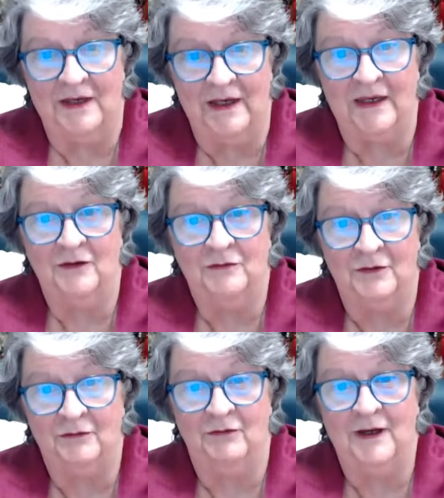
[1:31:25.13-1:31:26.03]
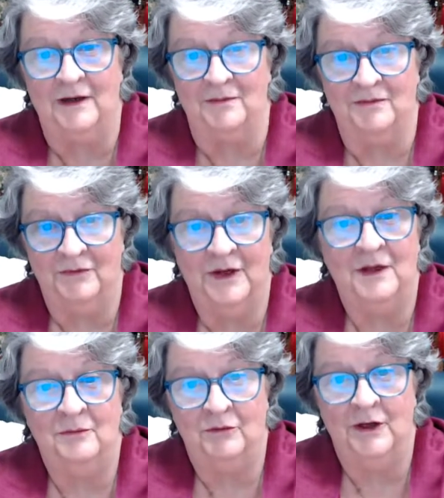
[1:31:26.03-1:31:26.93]
heal for freedom,
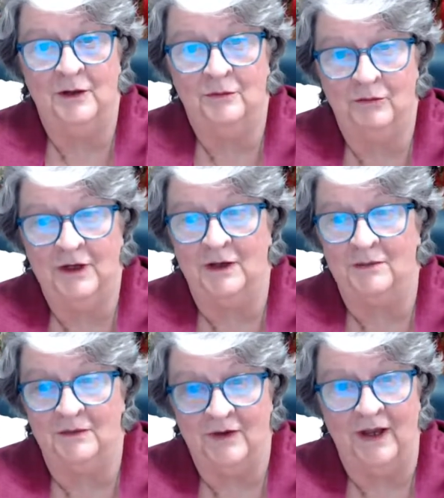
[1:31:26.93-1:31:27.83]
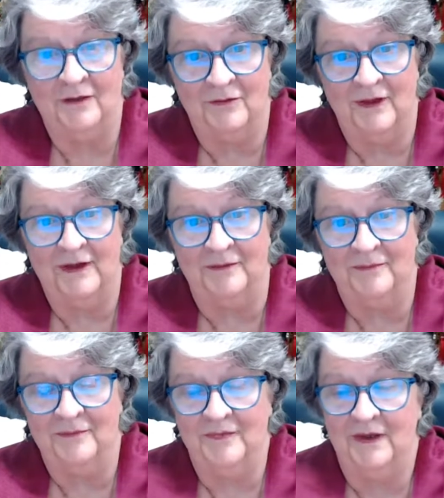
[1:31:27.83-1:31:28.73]
freedom, freedom, freedom, the violet flame.
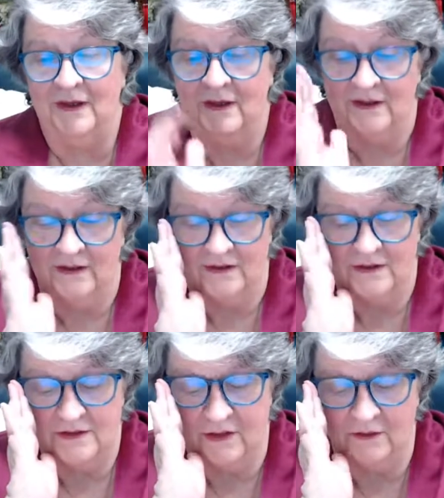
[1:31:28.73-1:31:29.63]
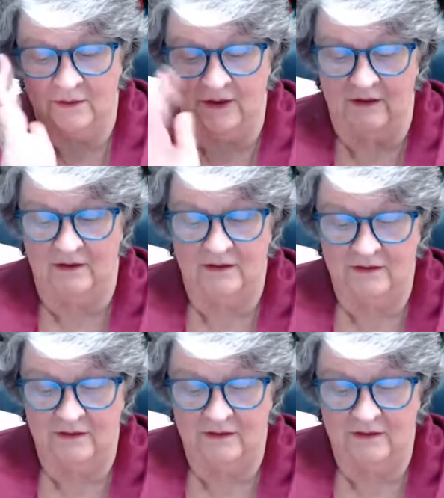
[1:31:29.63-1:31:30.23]
So